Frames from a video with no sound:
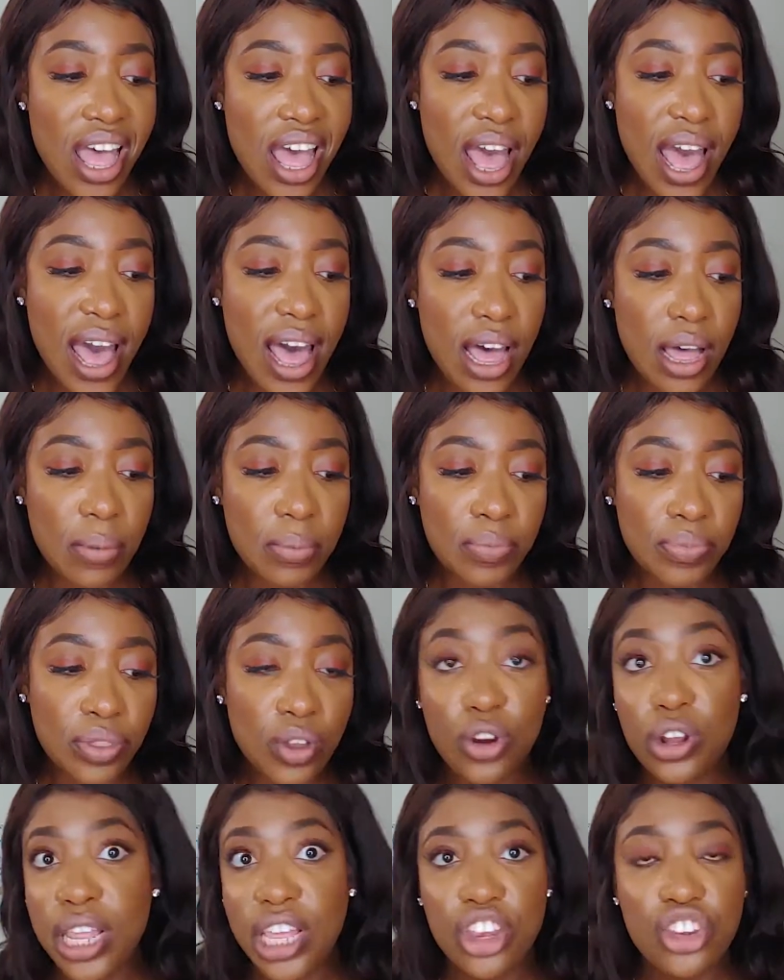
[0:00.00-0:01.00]

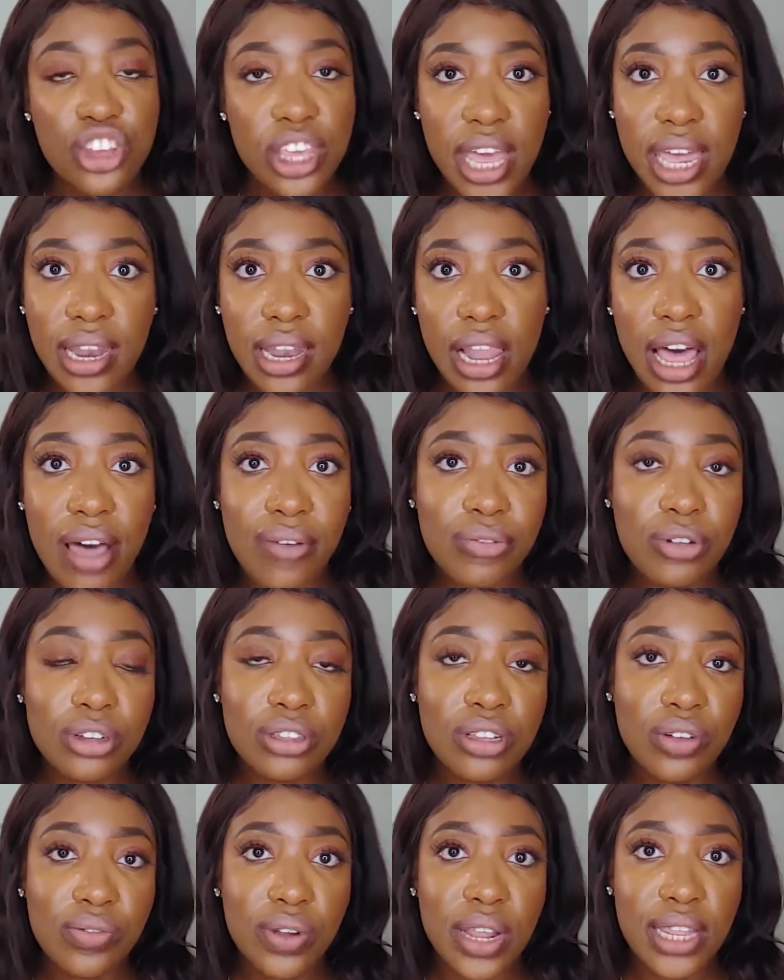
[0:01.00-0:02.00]
or like she had left or
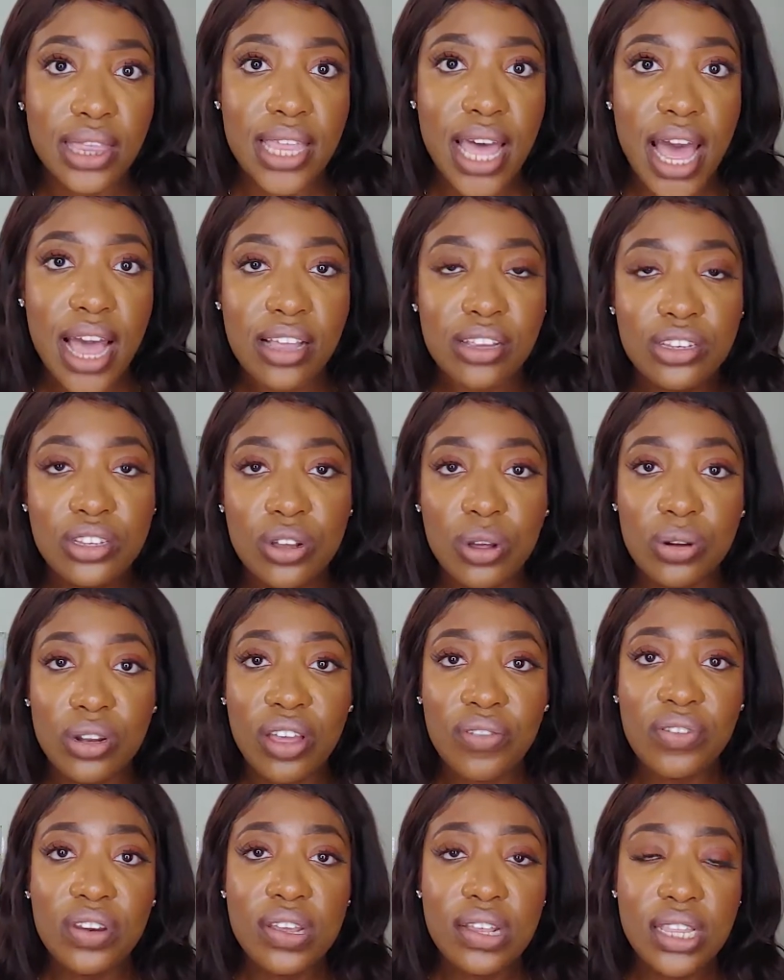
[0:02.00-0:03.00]
stuff like that. So
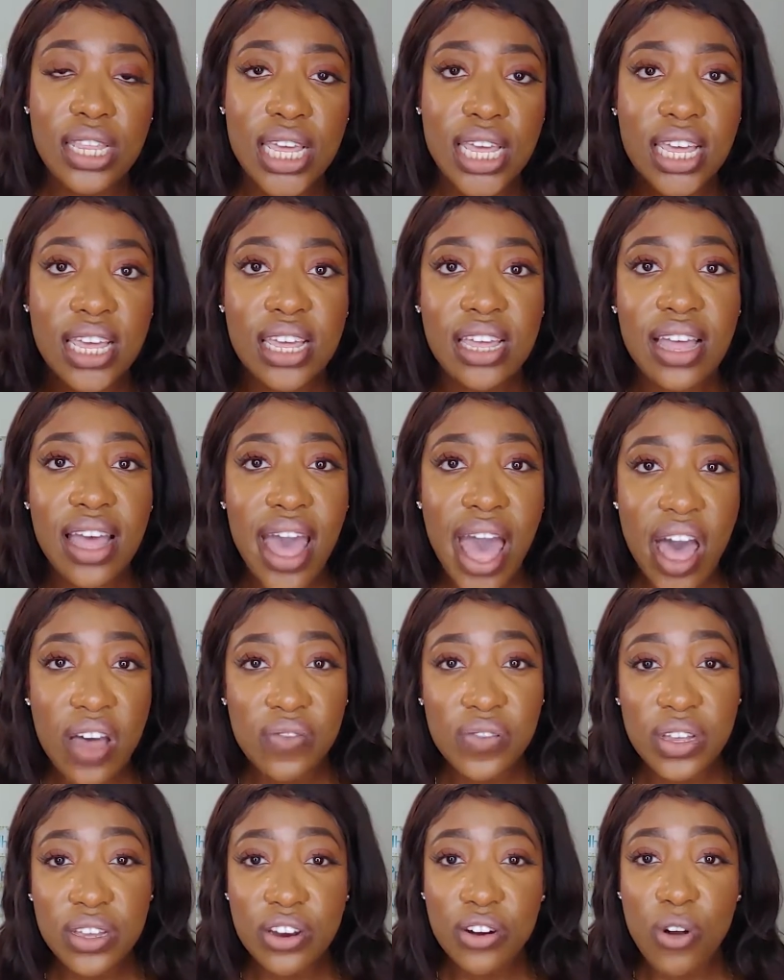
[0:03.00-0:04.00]
definitely
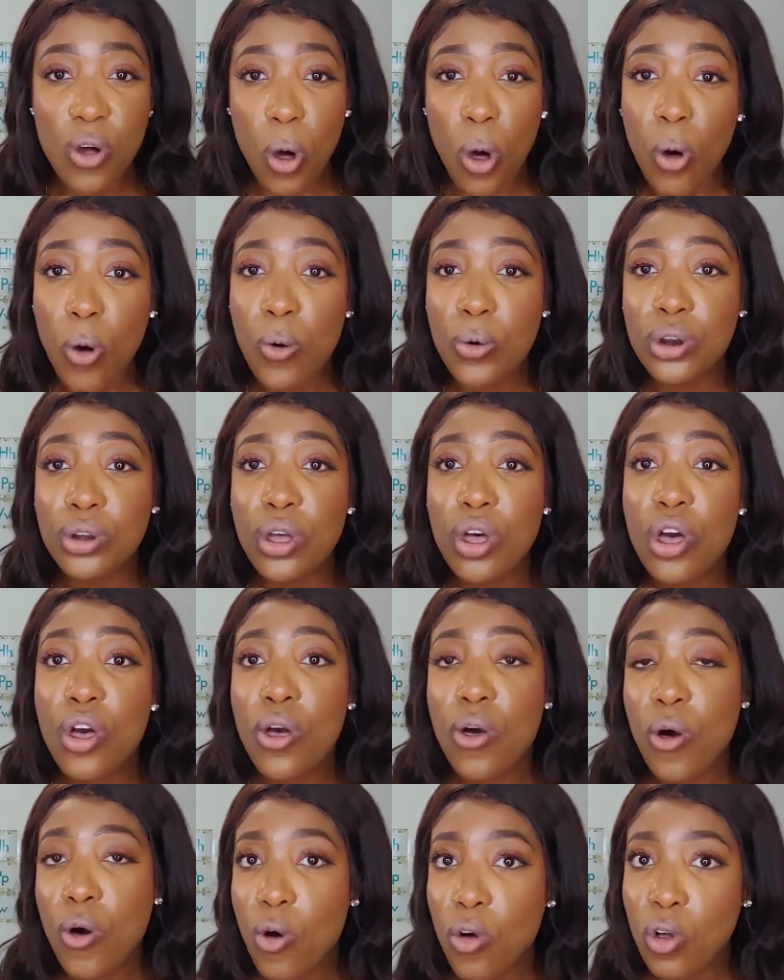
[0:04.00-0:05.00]
have your own
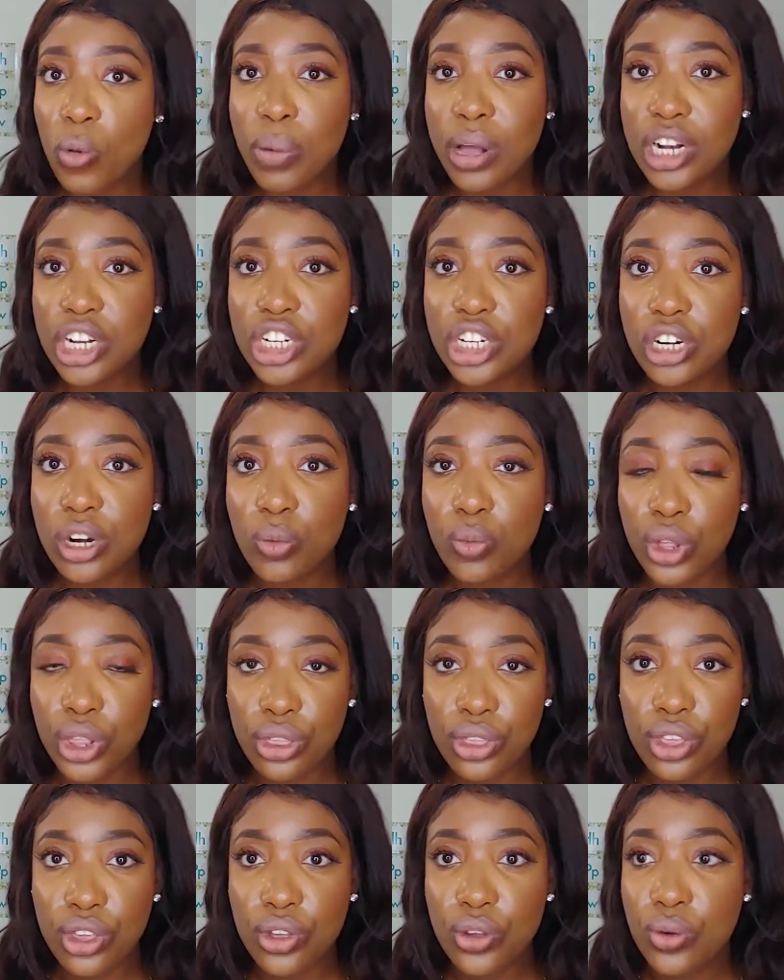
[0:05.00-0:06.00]
hole puncher
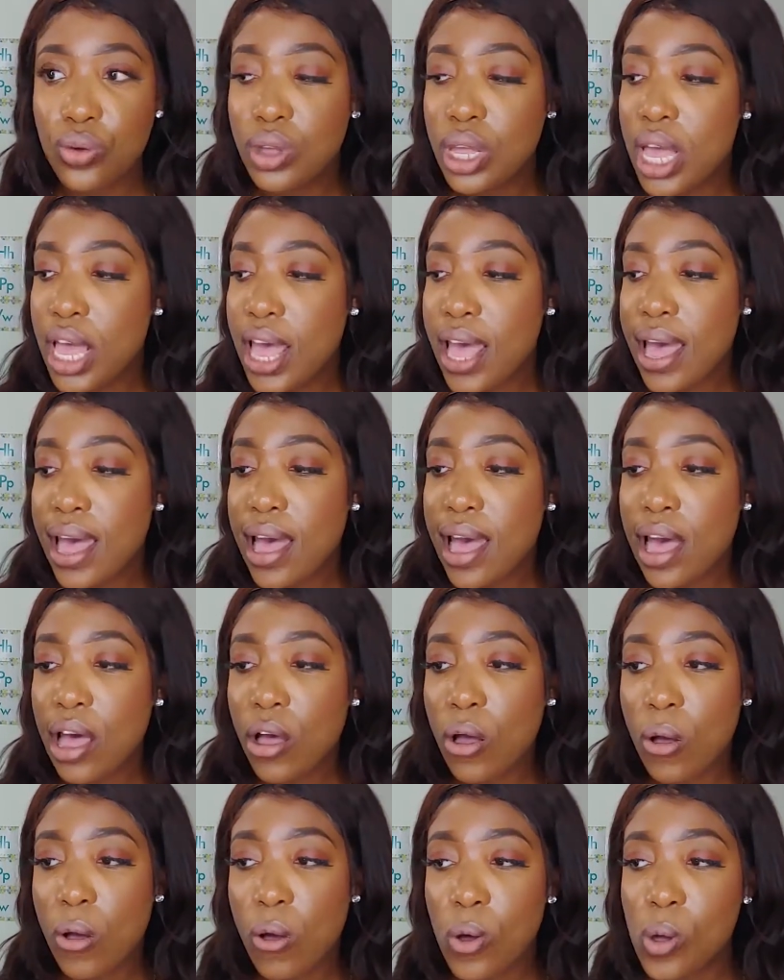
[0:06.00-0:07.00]
with you at
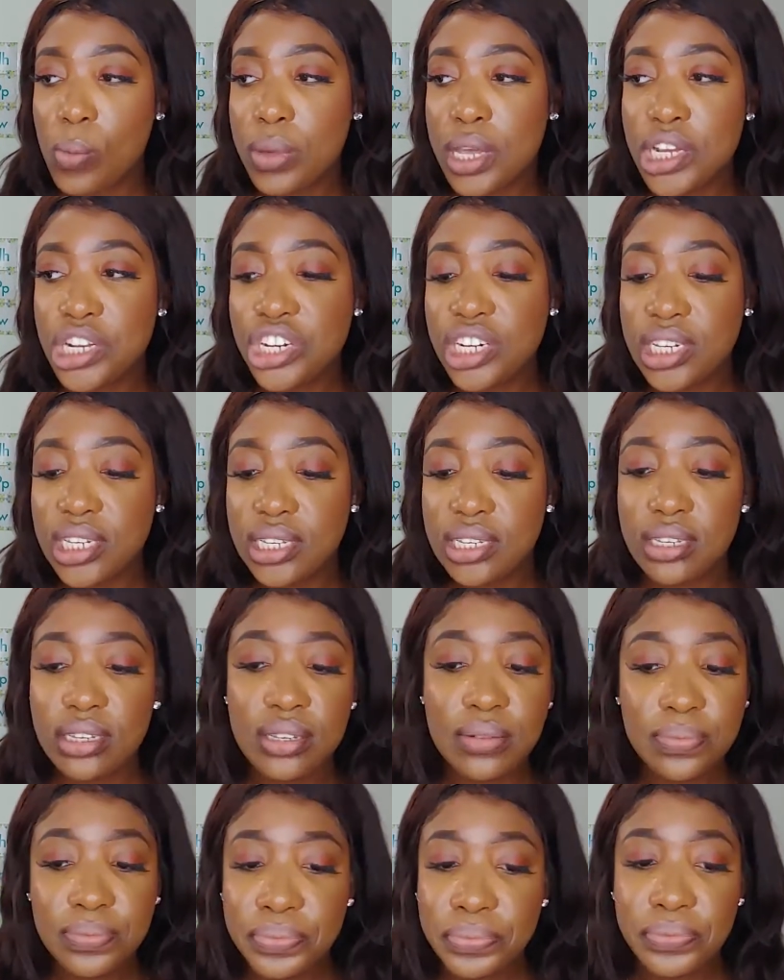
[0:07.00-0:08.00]
home. It
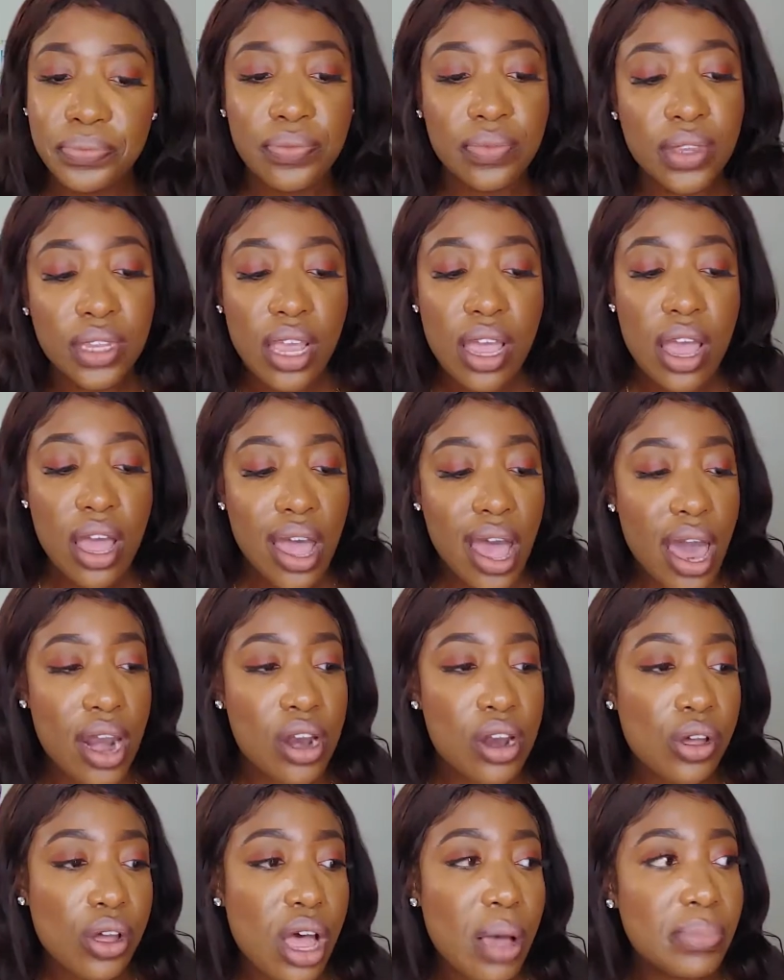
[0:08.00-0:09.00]
just, I
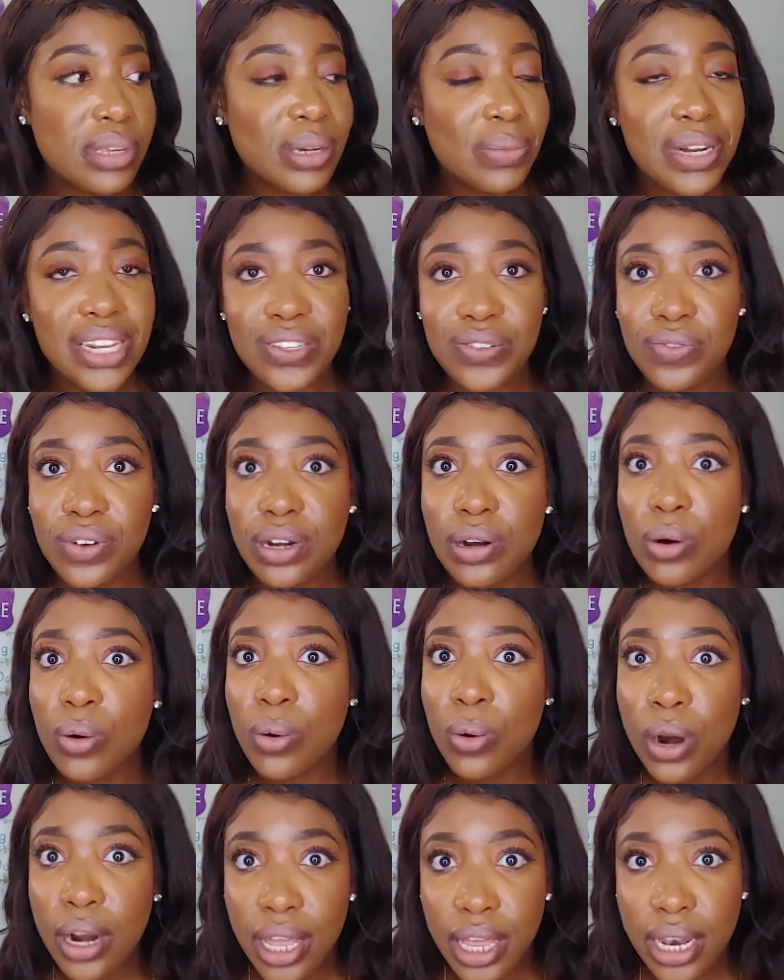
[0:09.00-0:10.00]
don't know, I'm someone that's very
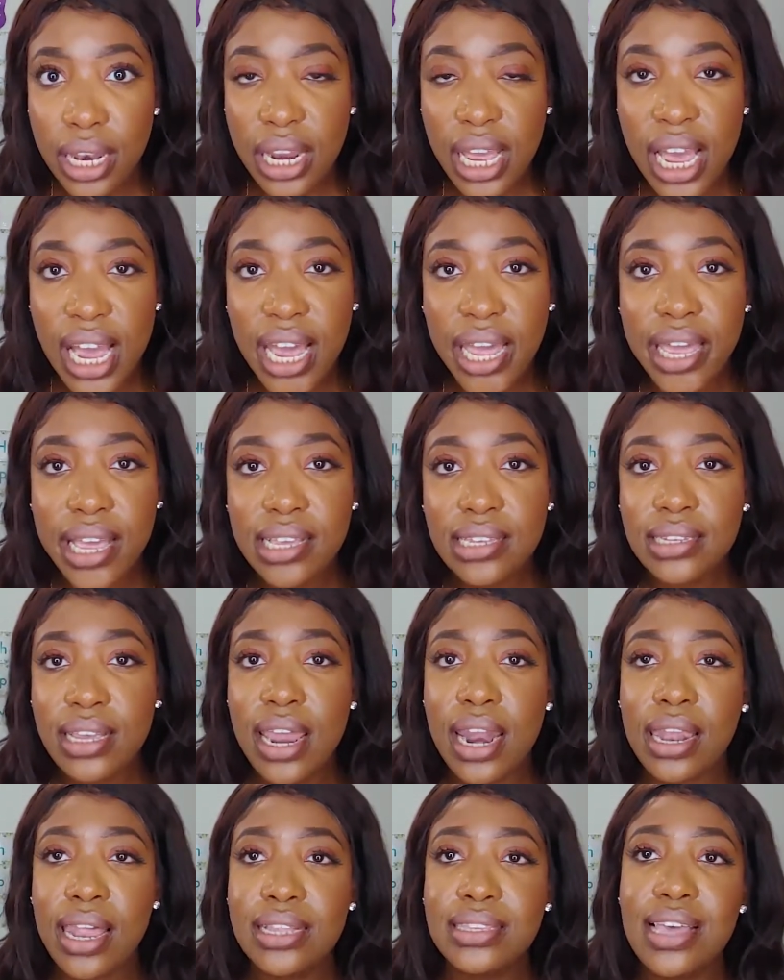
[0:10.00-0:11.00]
organized,
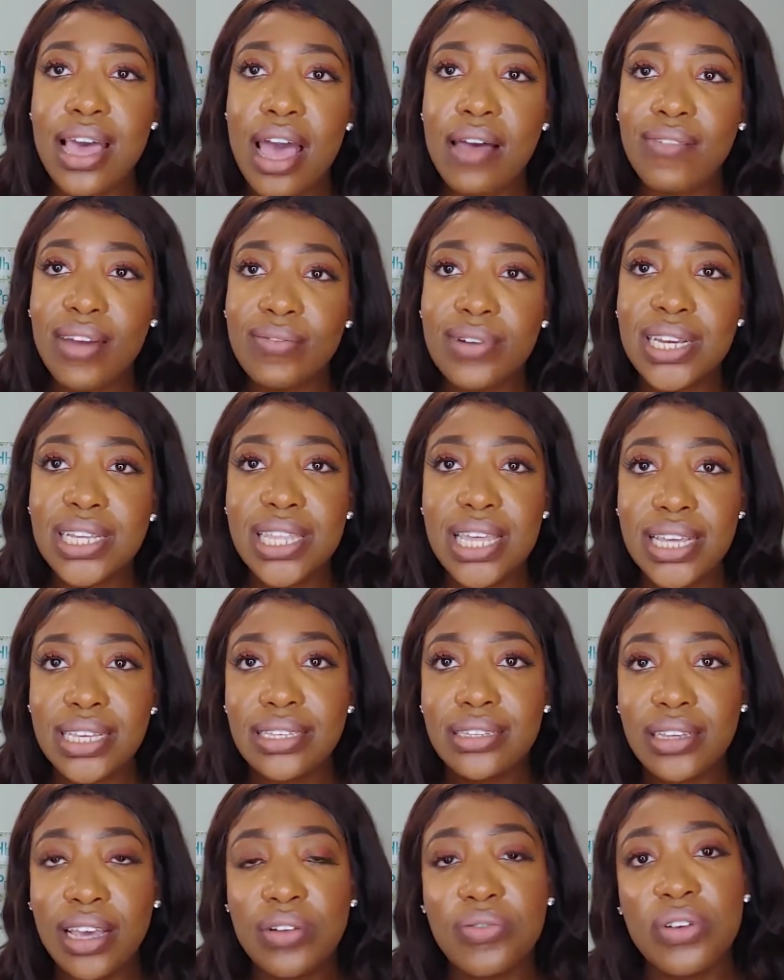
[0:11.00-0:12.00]
and I like to have everything
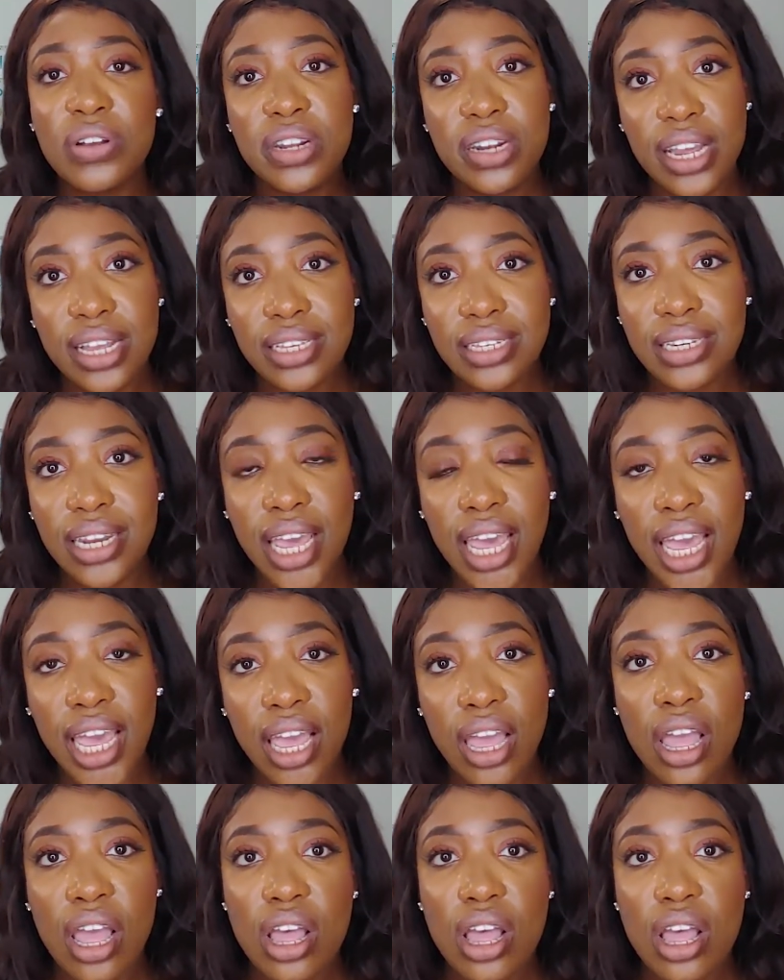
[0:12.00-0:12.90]
set for the next day.